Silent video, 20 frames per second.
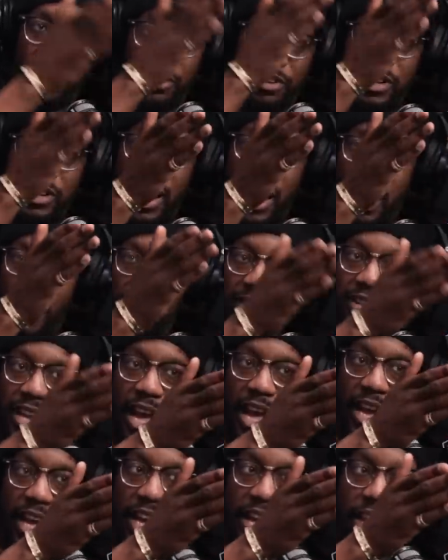Whereas now
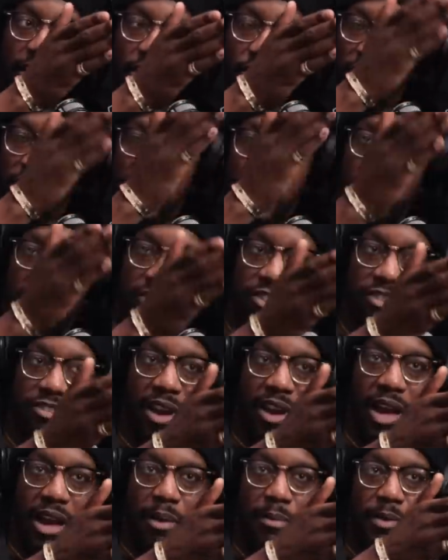it's like, because of
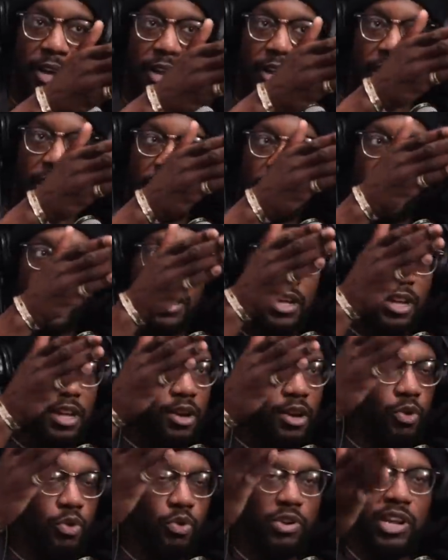Instagram and
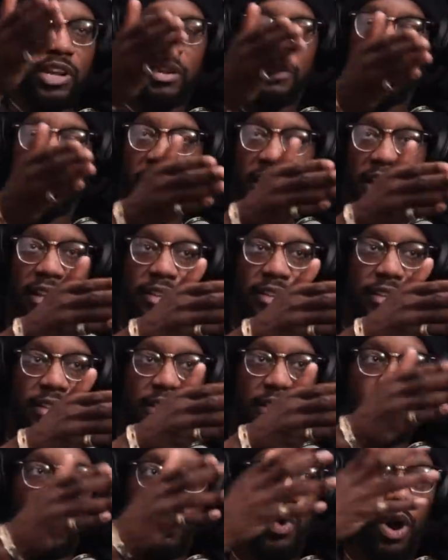all these
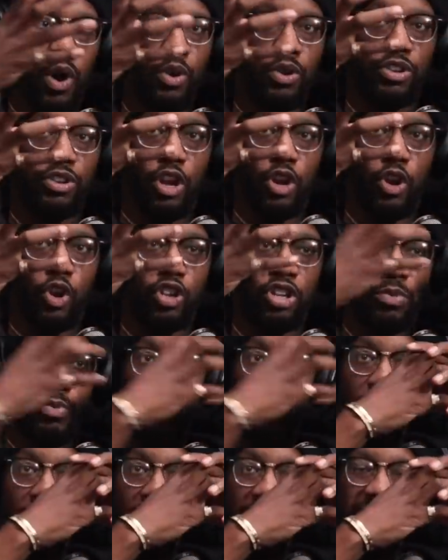things, the world's a lot
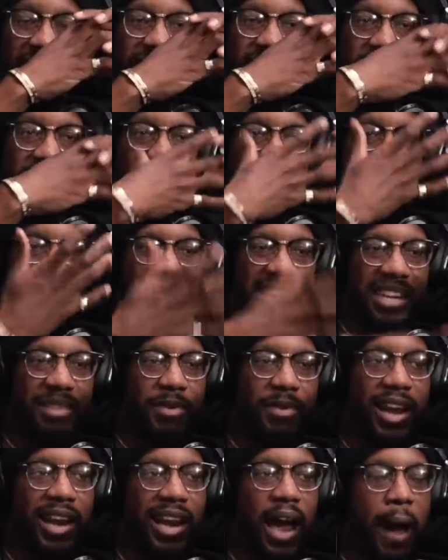smaller.
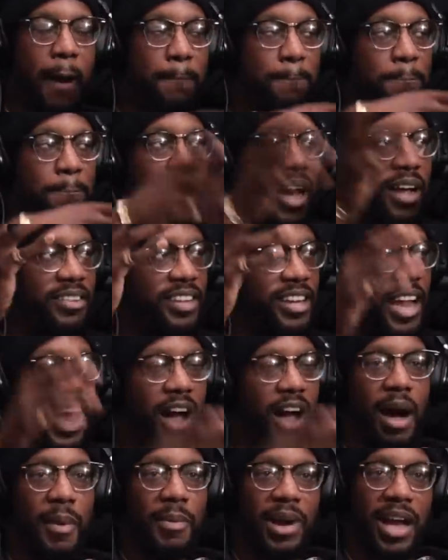These men are like, I'm
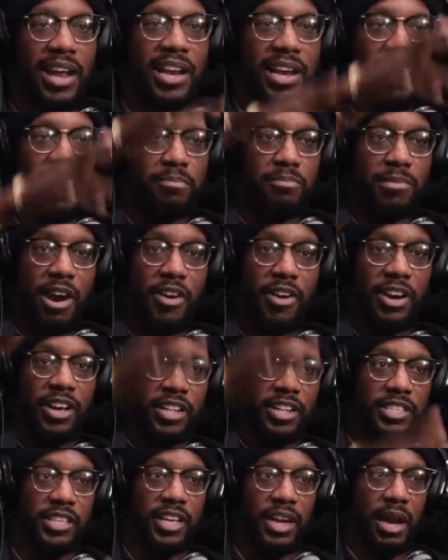busting out. I'm getting an
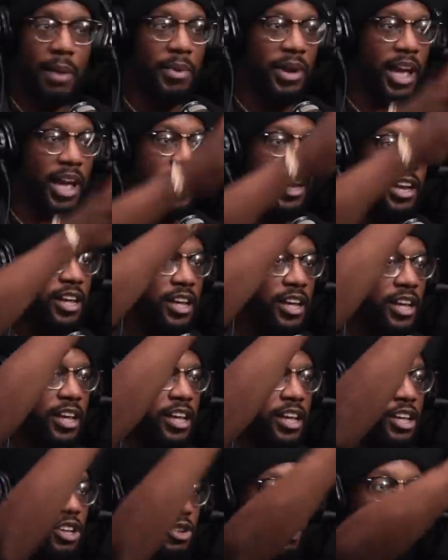American thing. I'm getting a
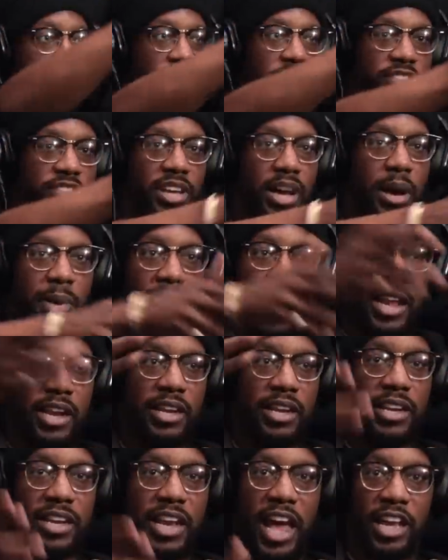Swedish thing. I'm
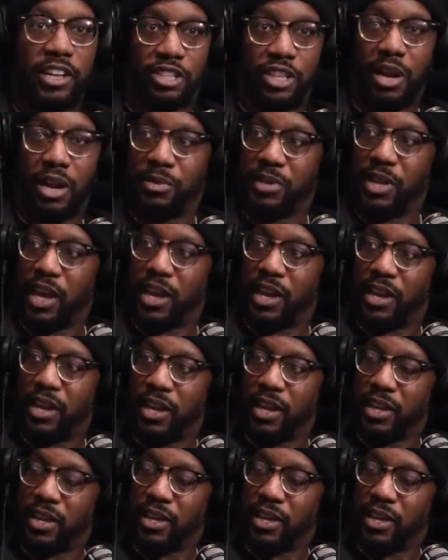getting like, do you know what I'm saying?